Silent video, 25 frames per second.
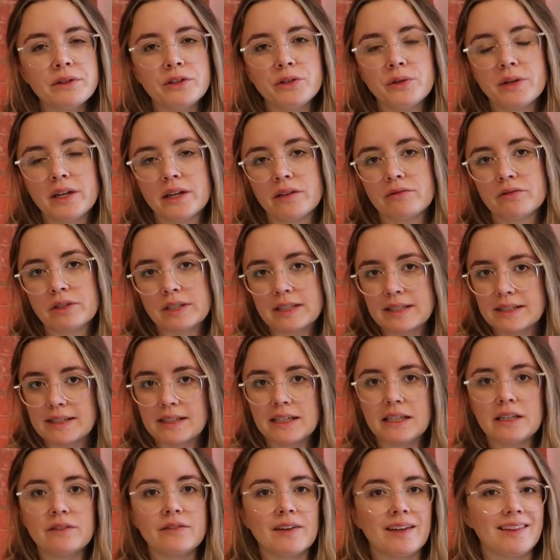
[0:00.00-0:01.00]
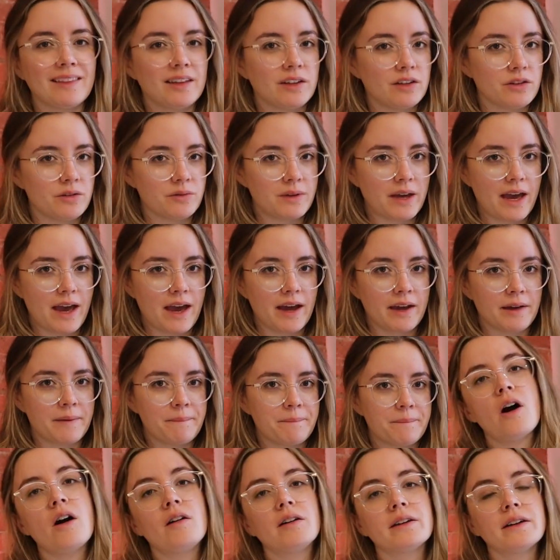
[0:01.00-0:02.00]
you can receive in the UK.
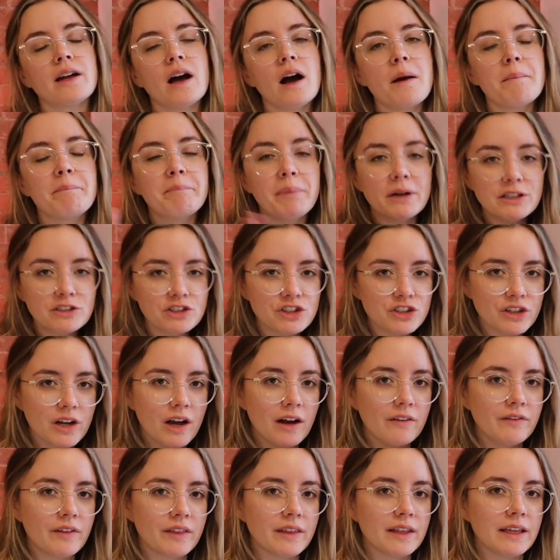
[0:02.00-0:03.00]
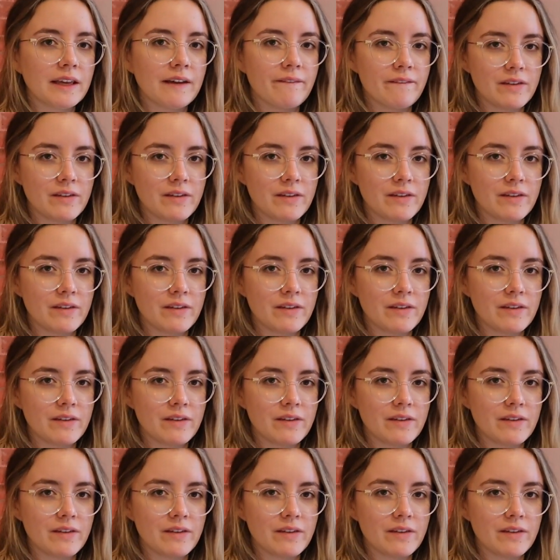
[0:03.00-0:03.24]
On a bunch of the